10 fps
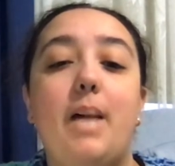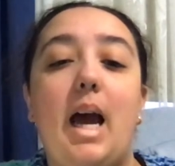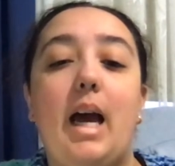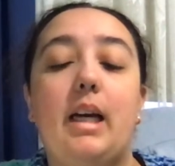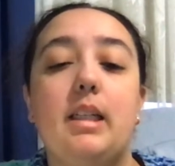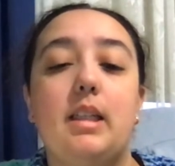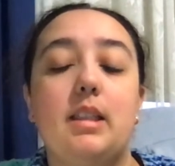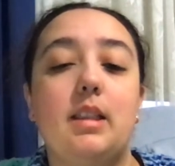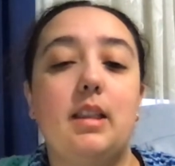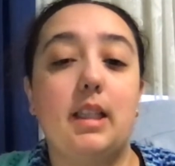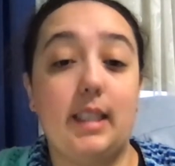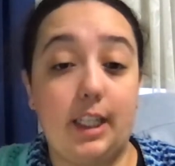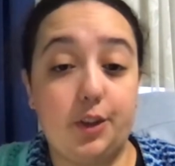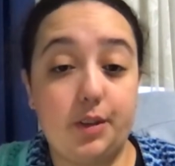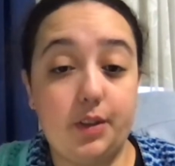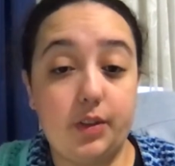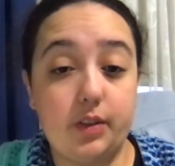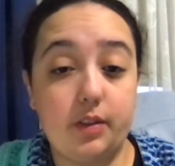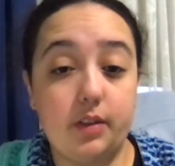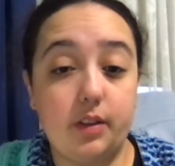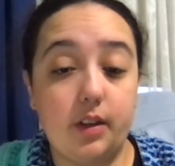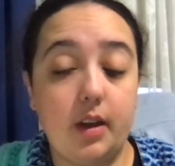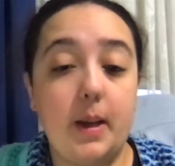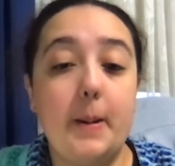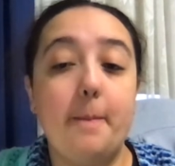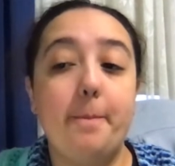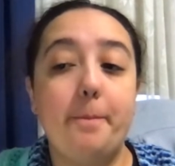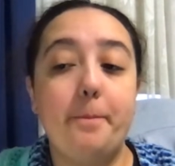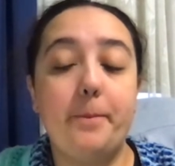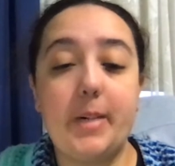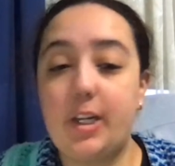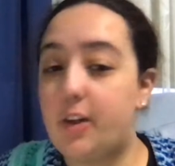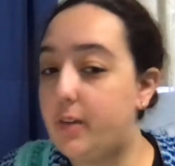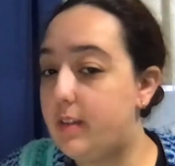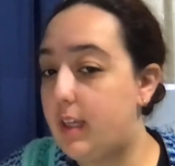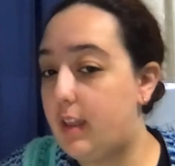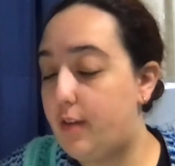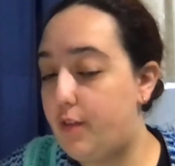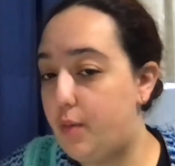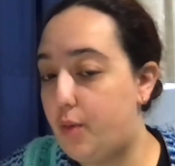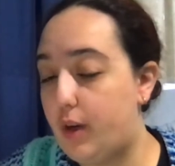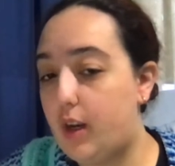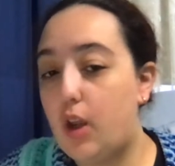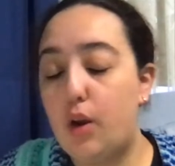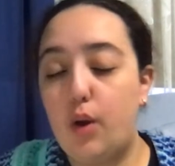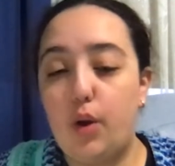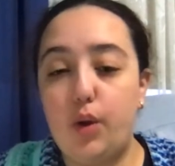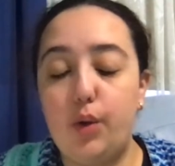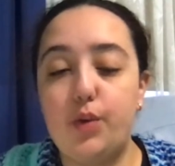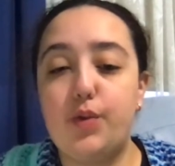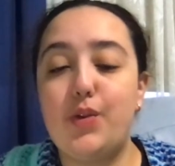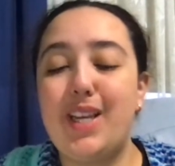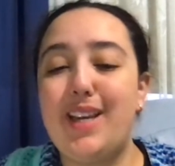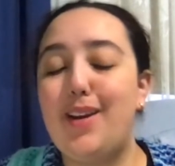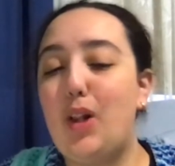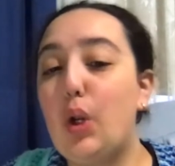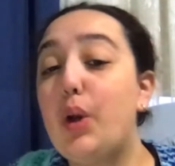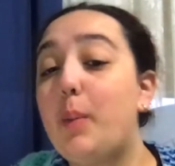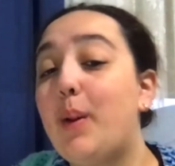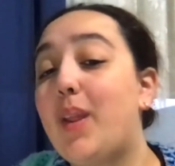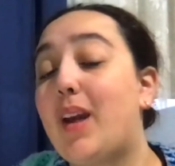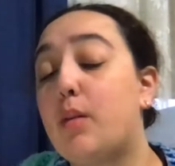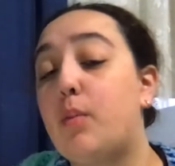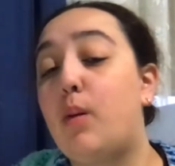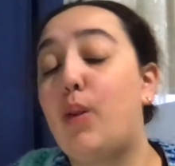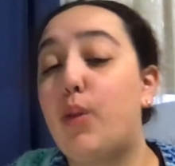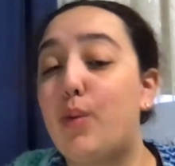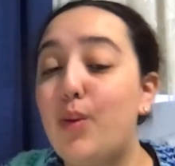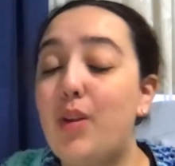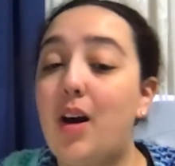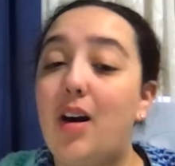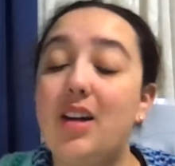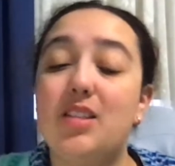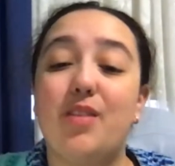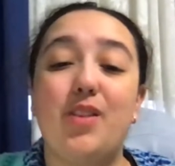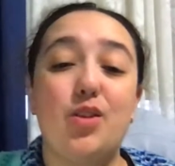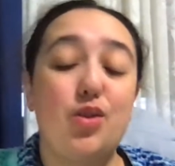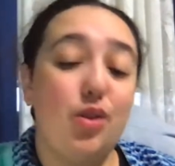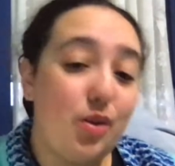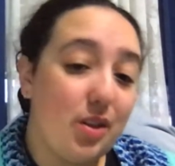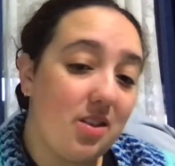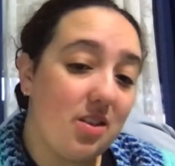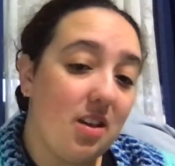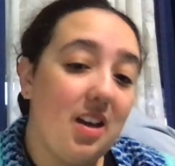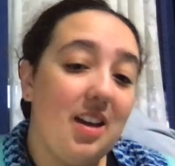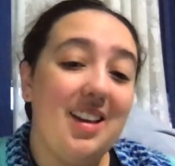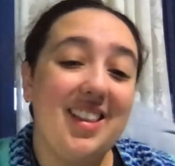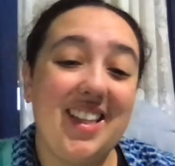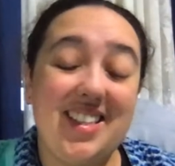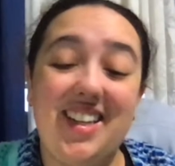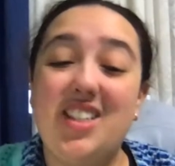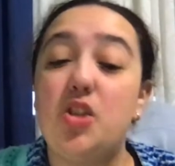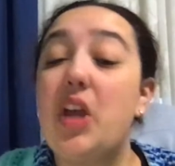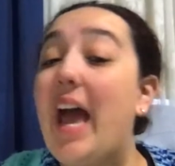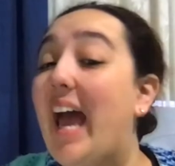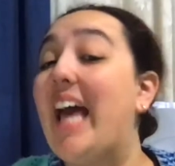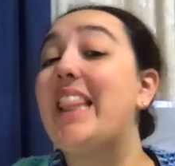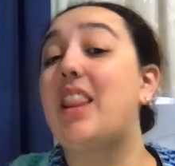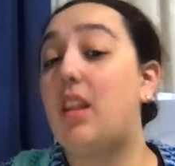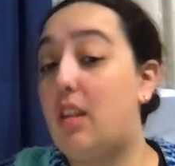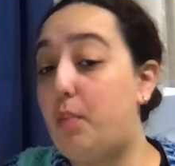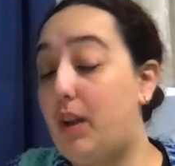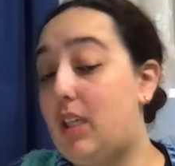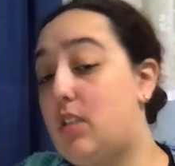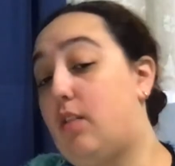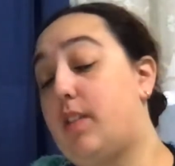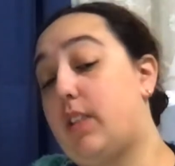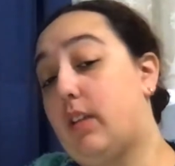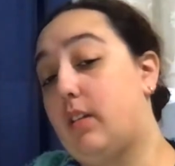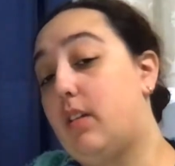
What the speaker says: and they're dangerous, but you don't see their viewpoint. You learn about the gunmen through the eyes of the students, the teachers, and the police officer,